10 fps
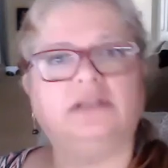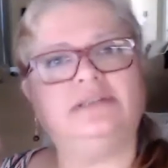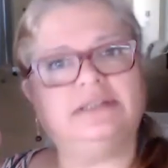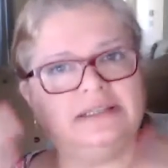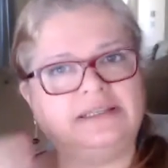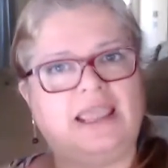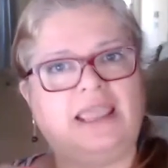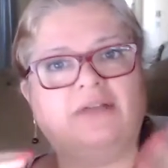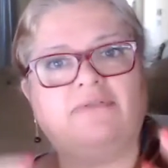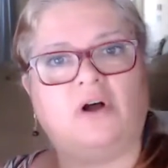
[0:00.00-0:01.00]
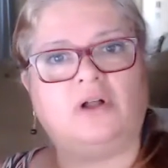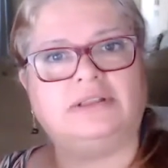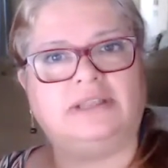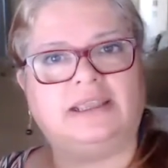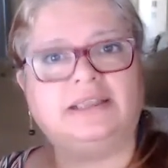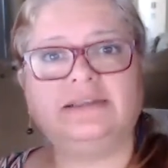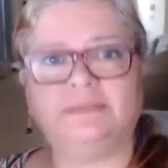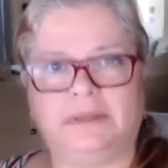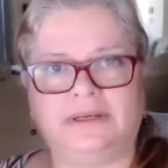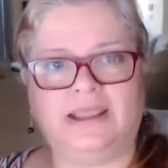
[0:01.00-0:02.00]
today, of all days,
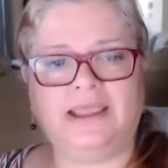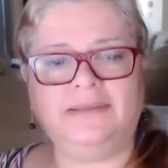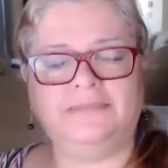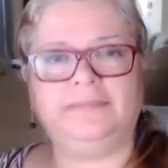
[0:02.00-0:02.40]
Monday,